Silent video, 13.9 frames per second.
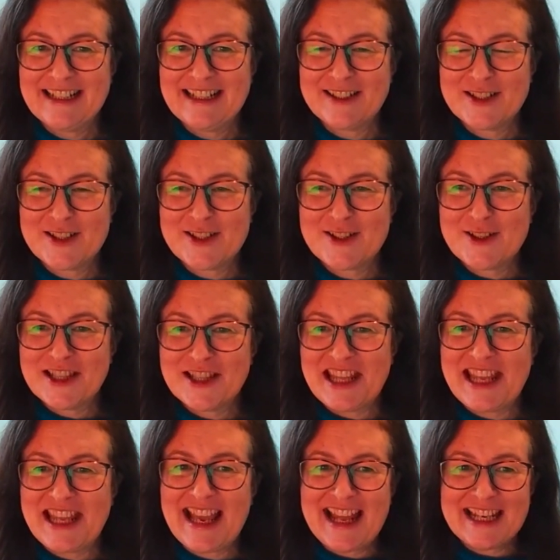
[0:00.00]
Understood
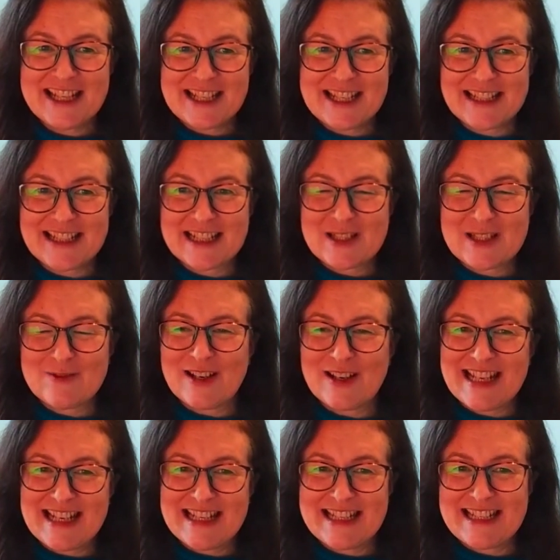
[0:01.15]
the energetics of
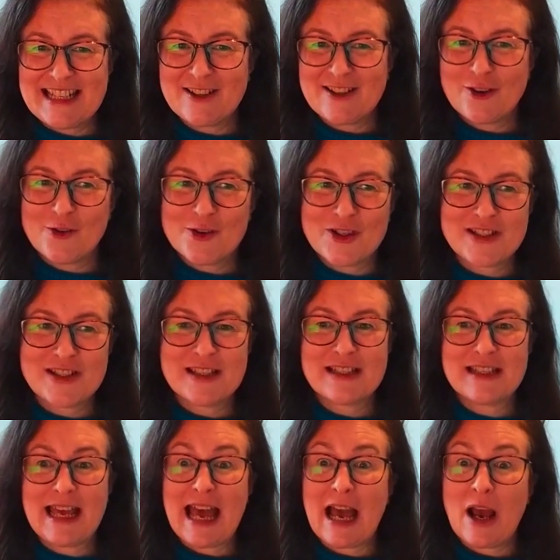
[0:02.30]
identity and consciousness
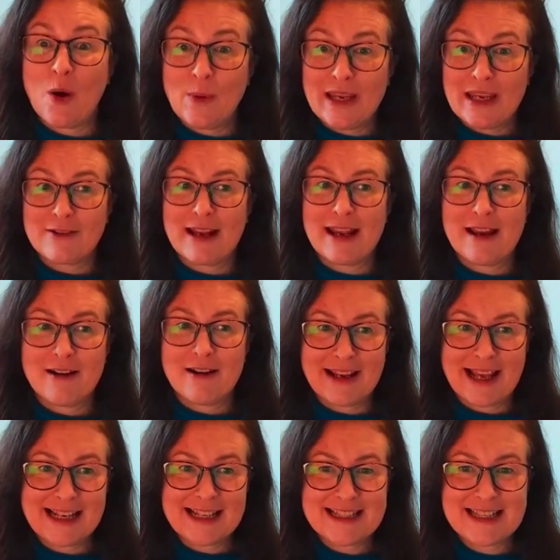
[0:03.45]
and how we create our
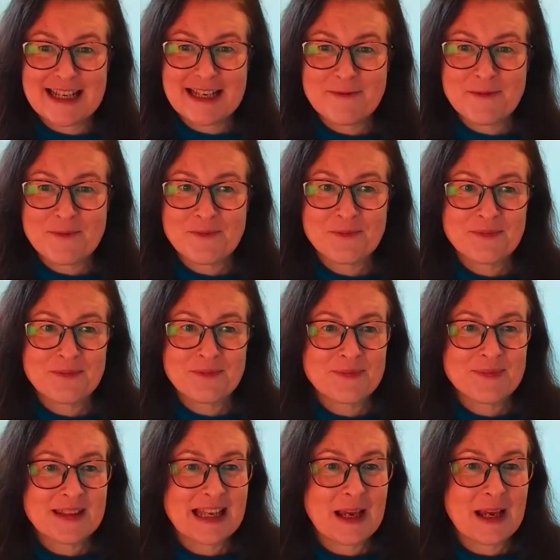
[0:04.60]
reality.
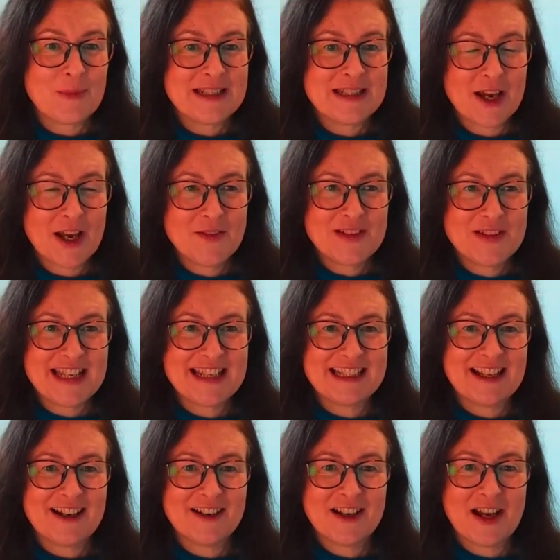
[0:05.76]
And we dived in and
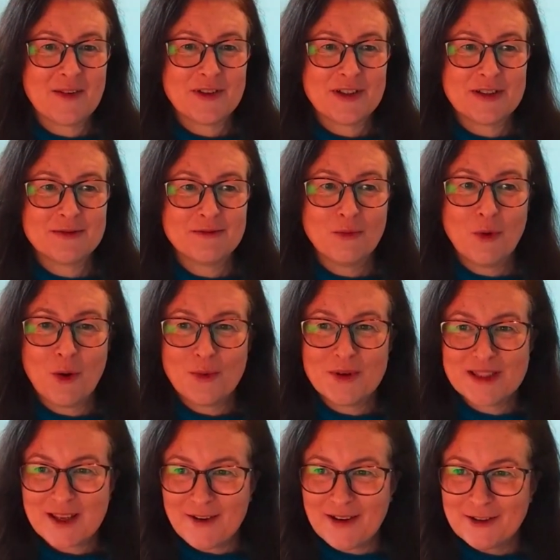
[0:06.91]
uncovered what was
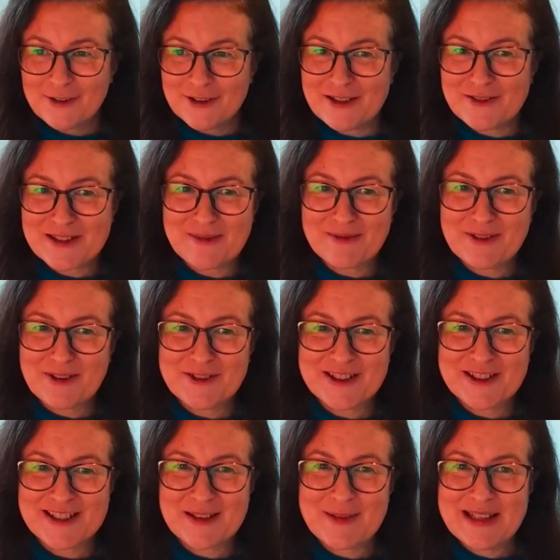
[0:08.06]
going on in your
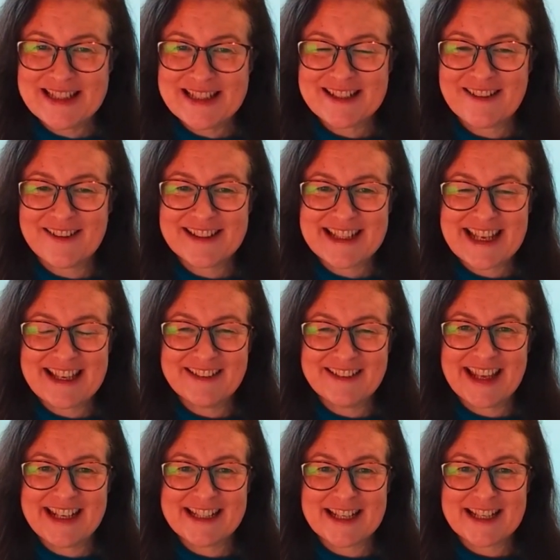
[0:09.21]
subconscious so we can start to heal the
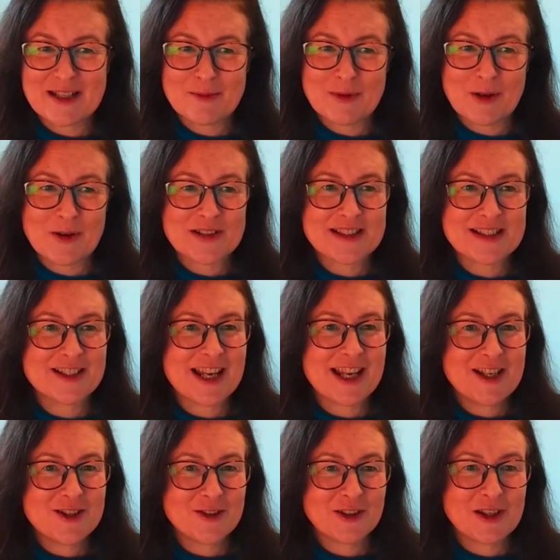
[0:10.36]
energetic blocks and
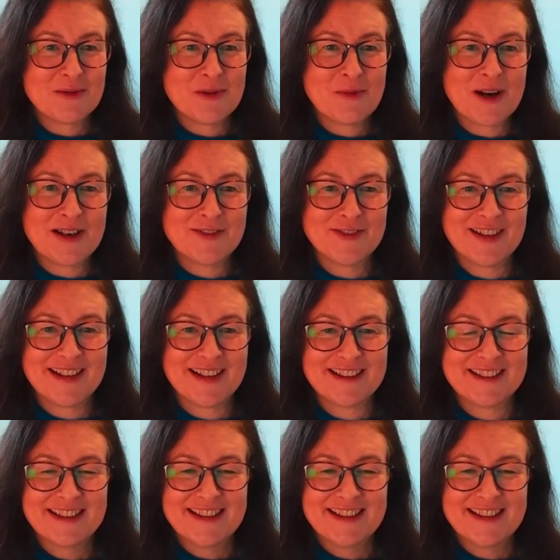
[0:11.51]
change your human Wi-Fi,